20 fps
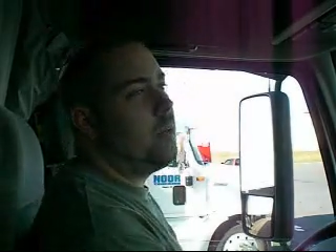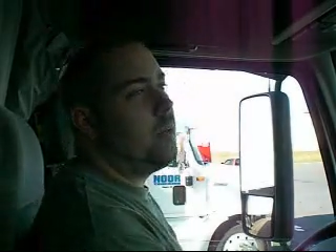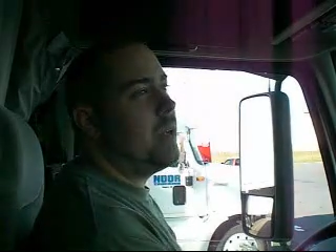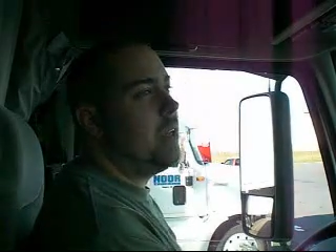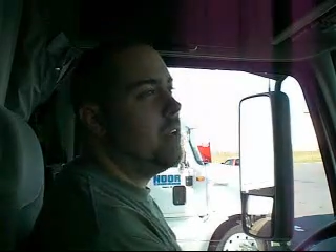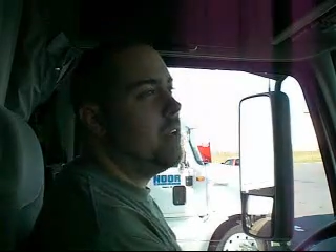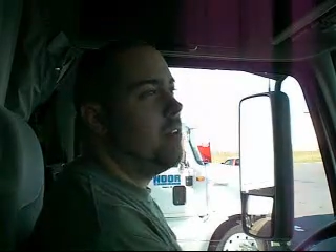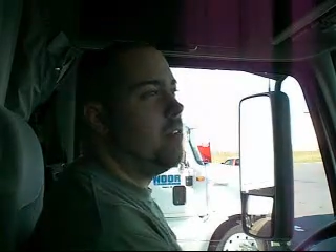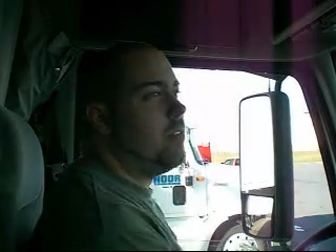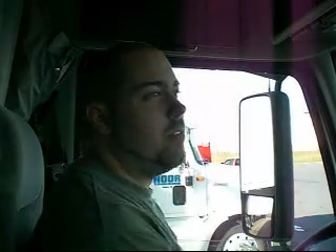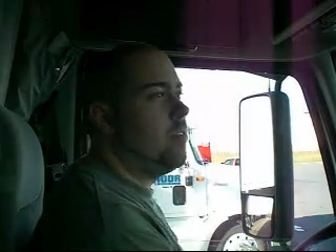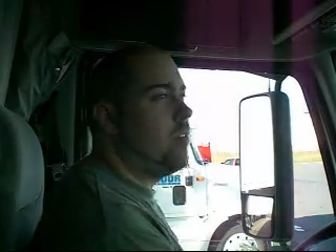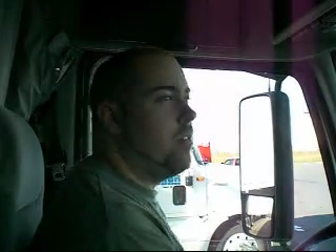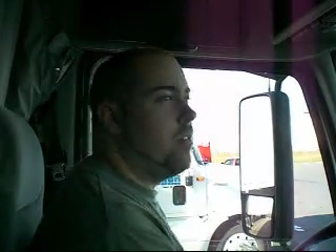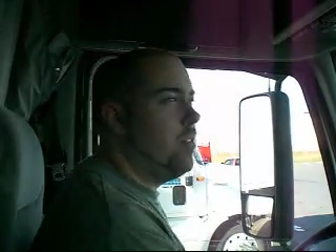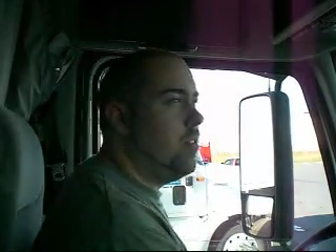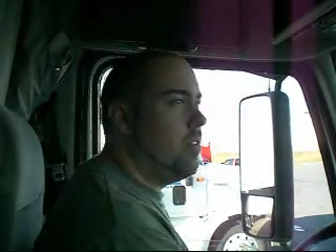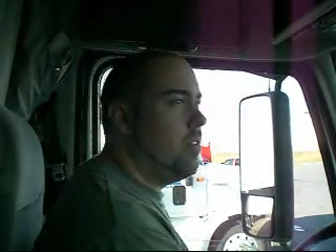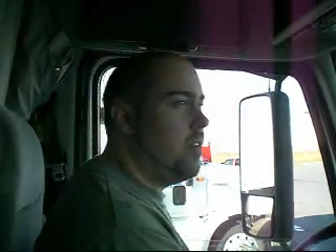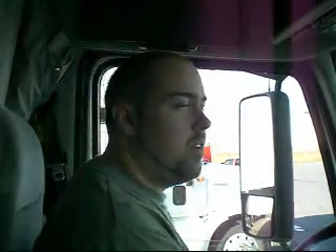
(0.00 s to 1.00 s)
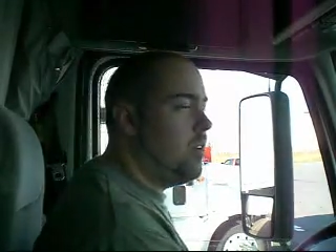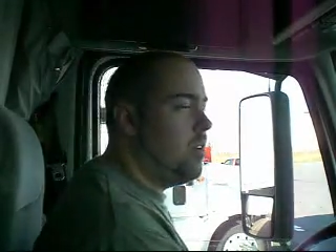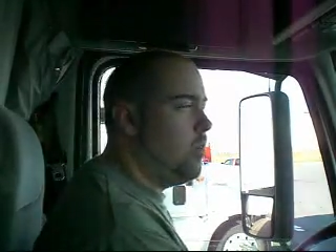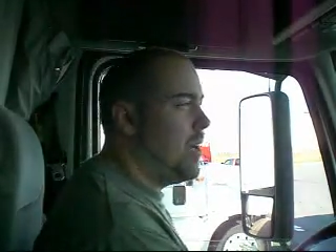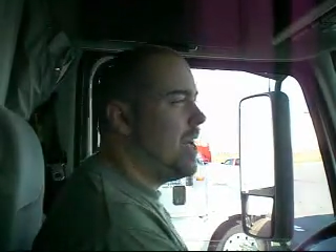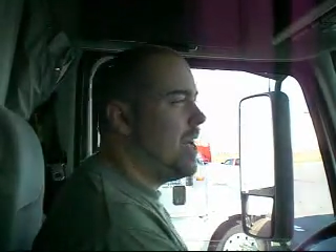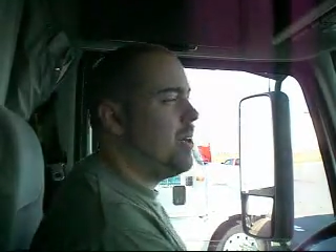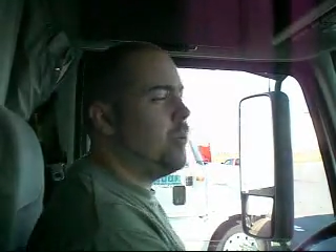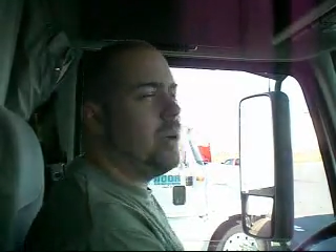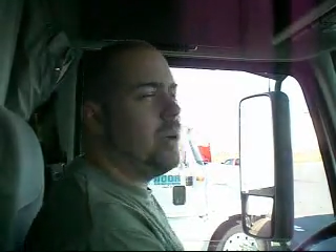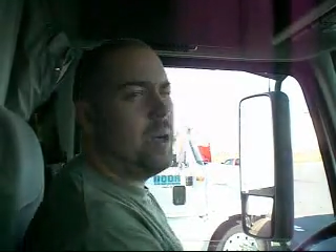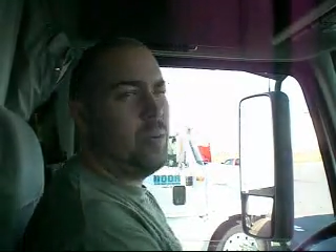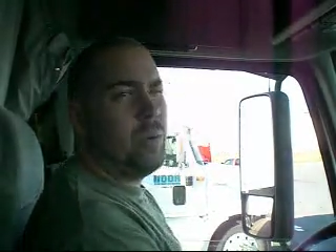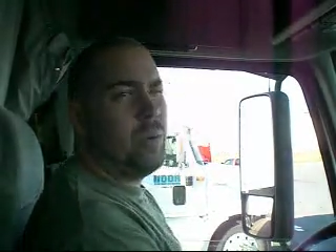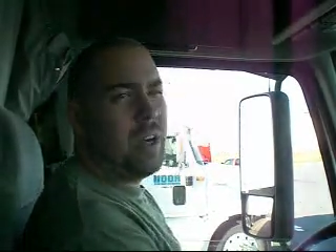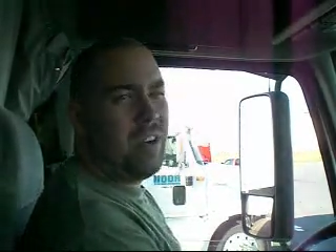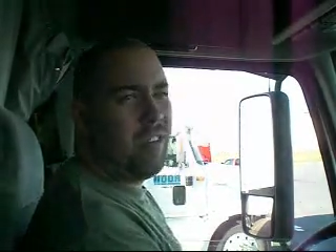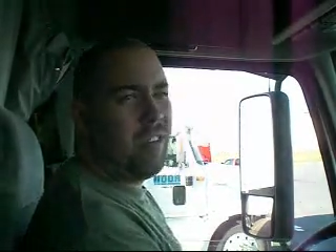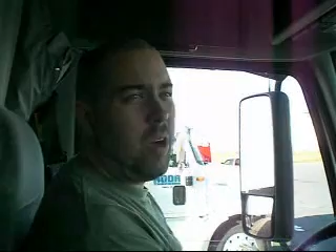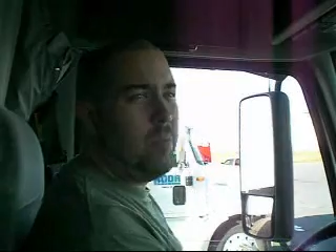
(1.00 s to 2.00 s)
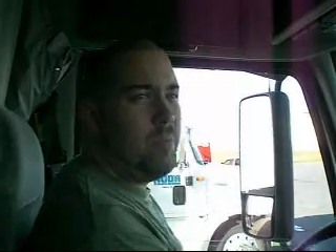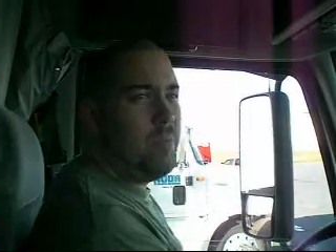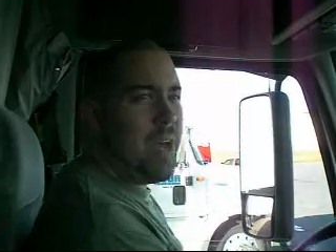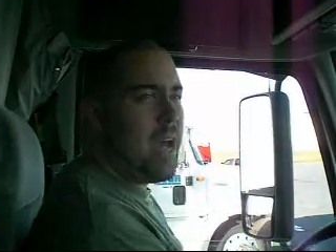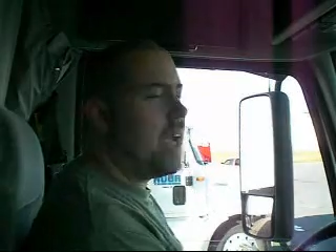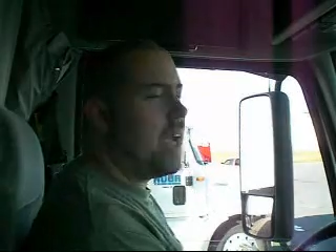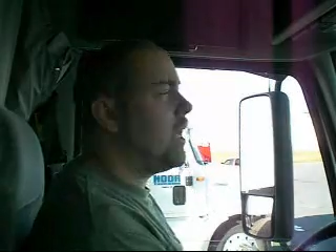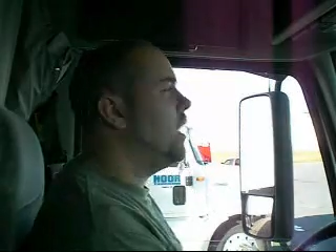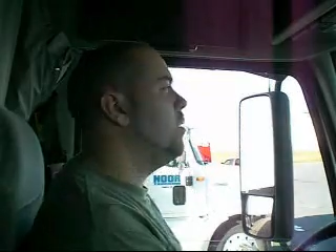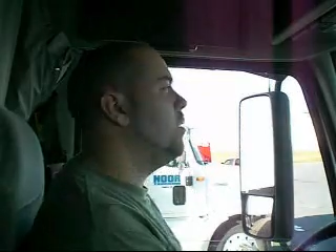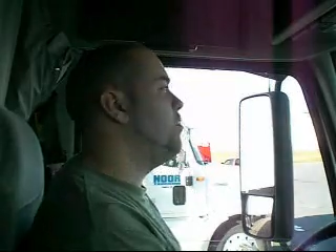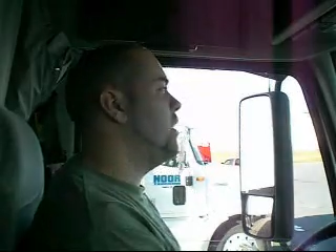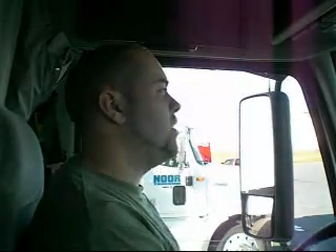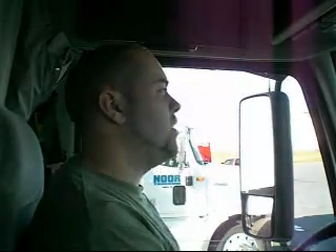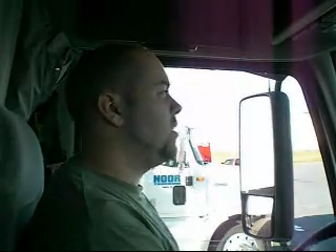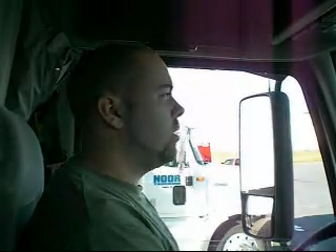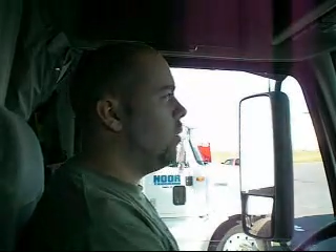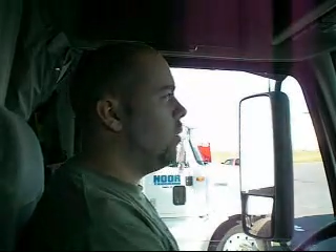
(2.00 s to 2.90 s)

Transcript: mean, no matter what, whenever I'm backing up, I should